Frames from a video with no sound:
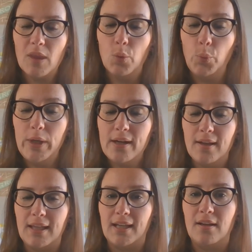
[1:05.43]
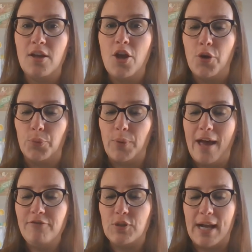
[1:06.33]
Wearily,
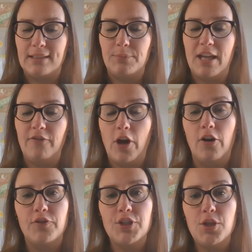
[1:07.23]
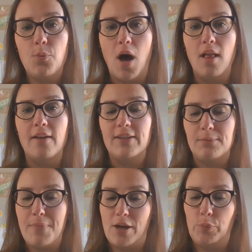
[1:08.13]
Ralph dragged himself over to the wall of his
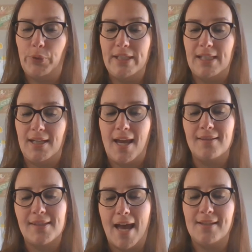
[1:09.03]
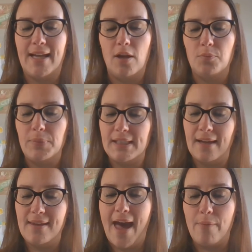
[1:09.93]
metal prison and sat down
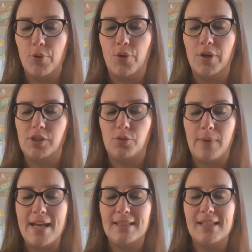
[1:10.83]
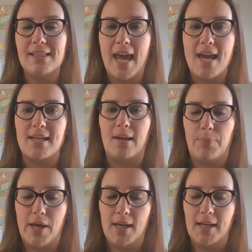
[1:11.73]
beside the apple core to rest his aching
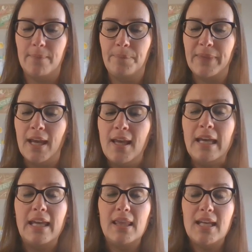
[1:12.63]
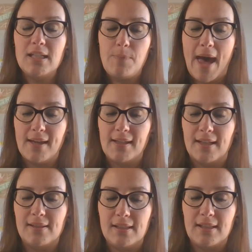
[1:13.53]
body. He leaned back
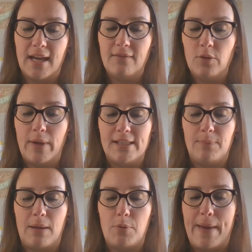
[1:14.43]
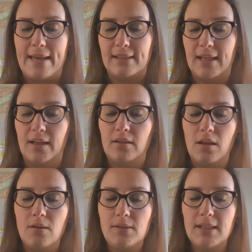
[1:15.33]
against the side of the wastepaper basket,
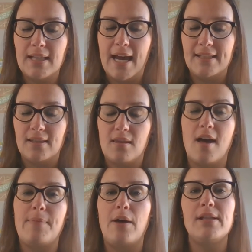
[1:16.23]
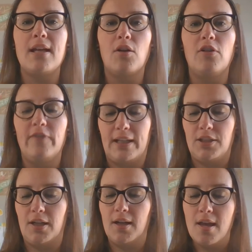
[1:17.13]
closed his eyes, and thought about his Uncle
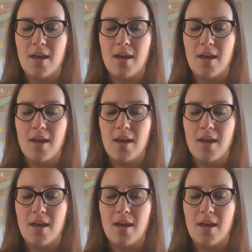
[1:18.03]
Victor.